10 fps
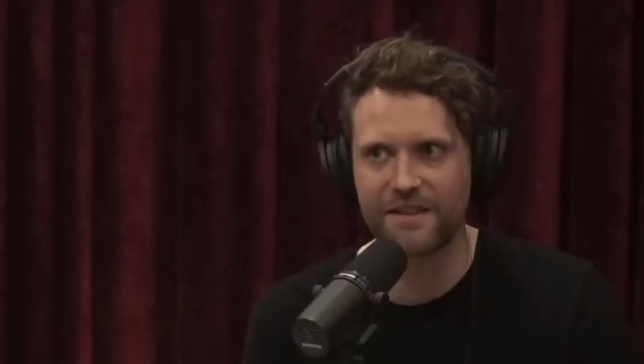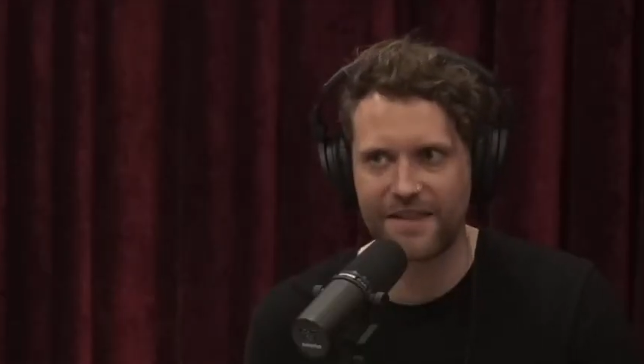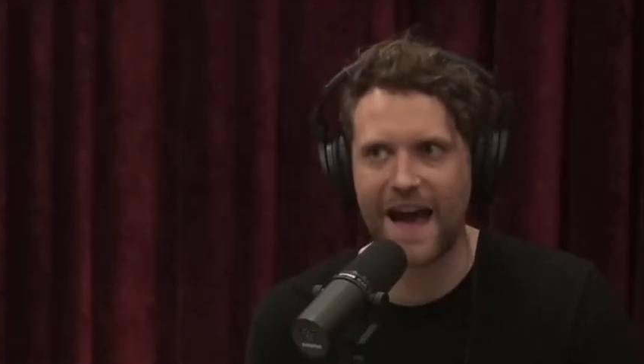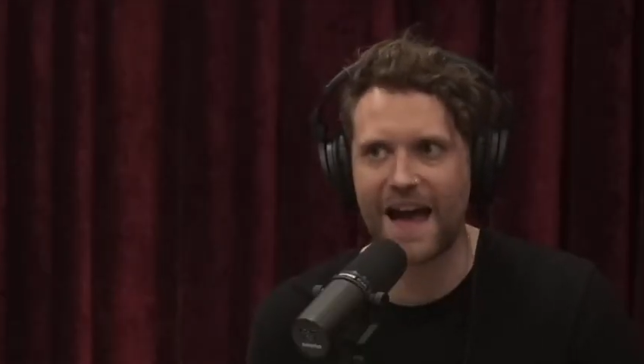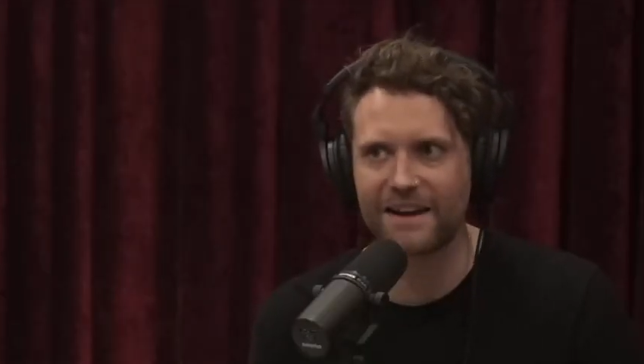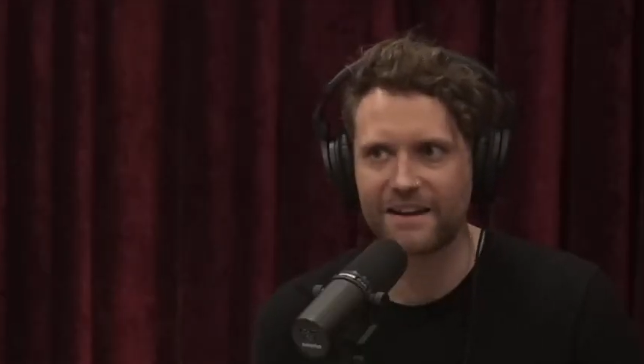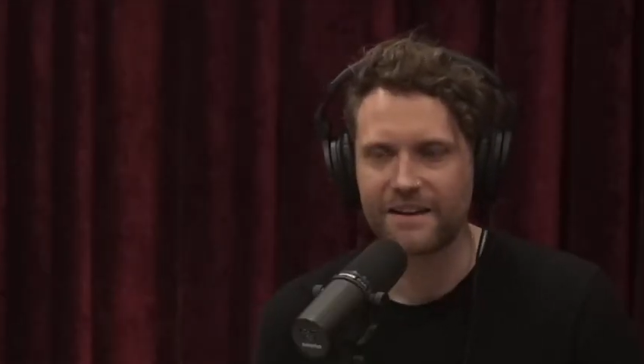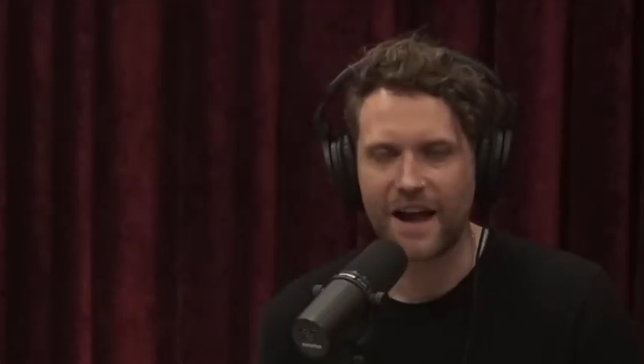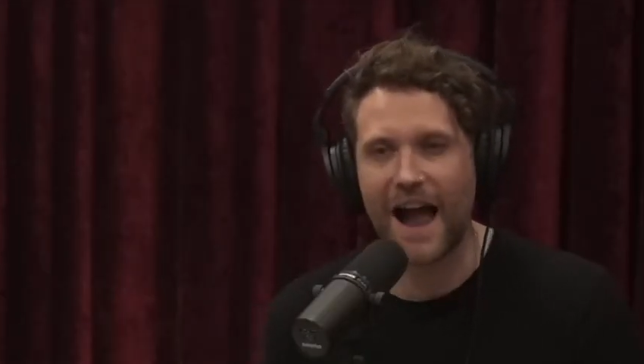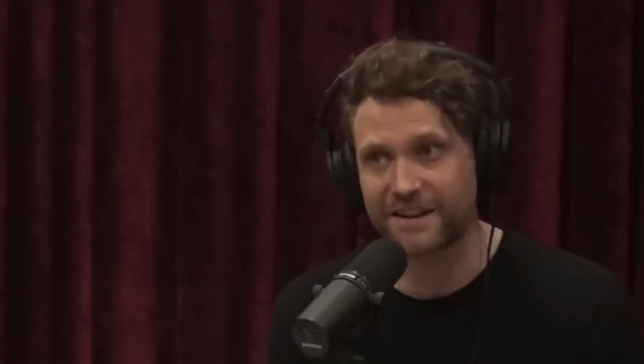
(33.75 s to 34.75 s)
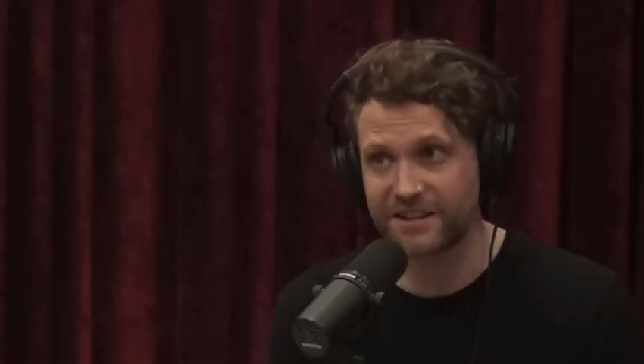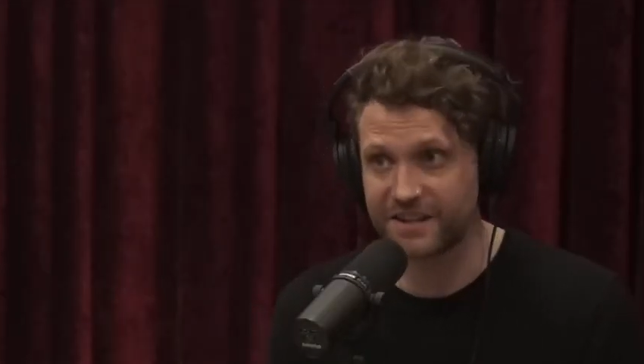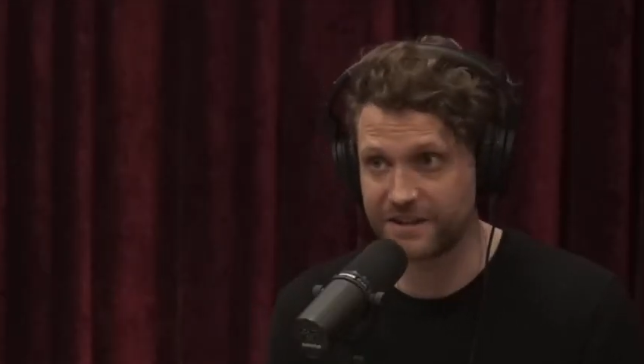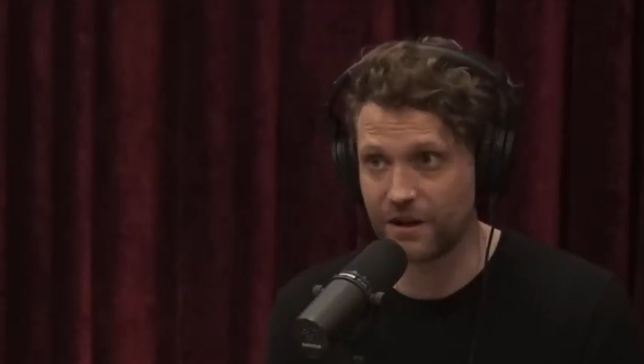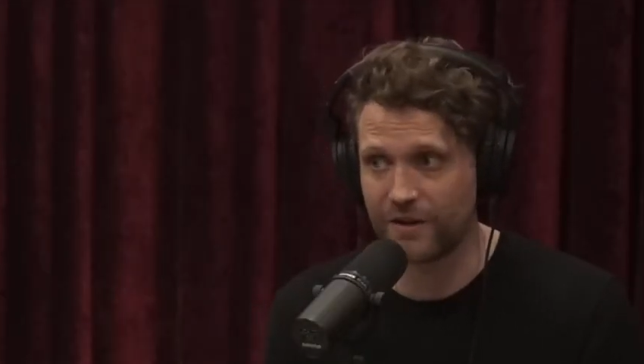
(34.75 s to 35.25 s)
That yeah. I actually
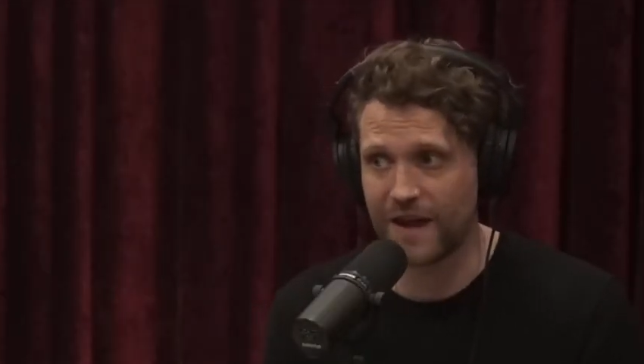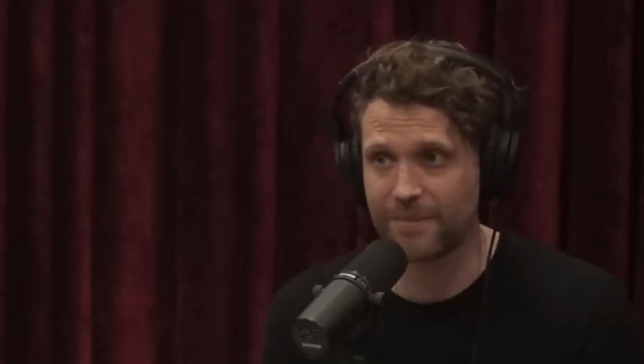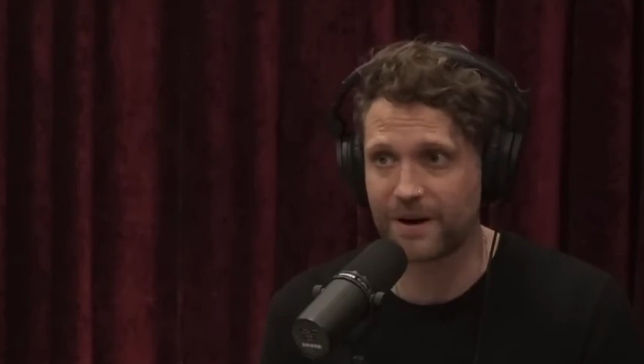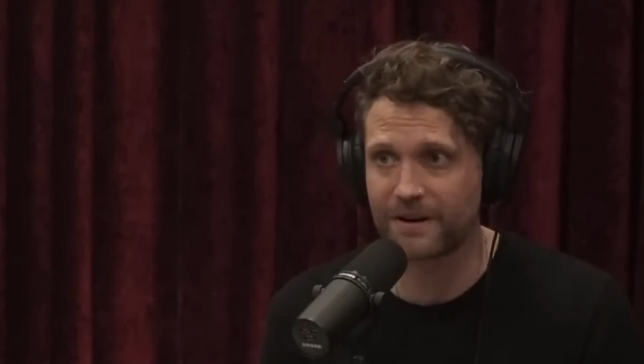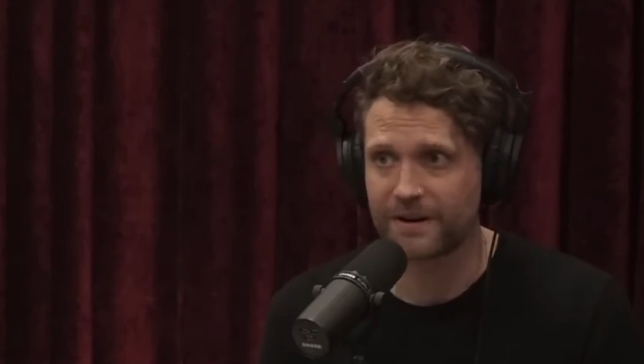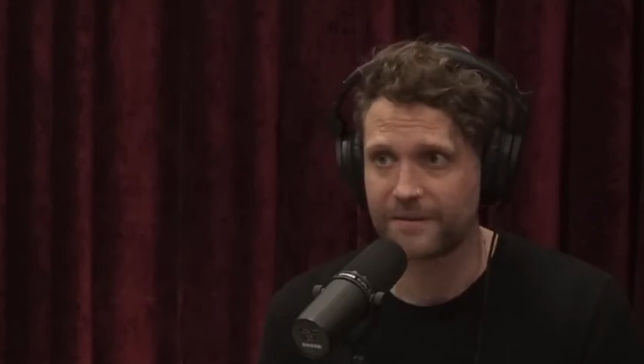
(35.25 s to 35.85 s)
didn't know that fucking, part.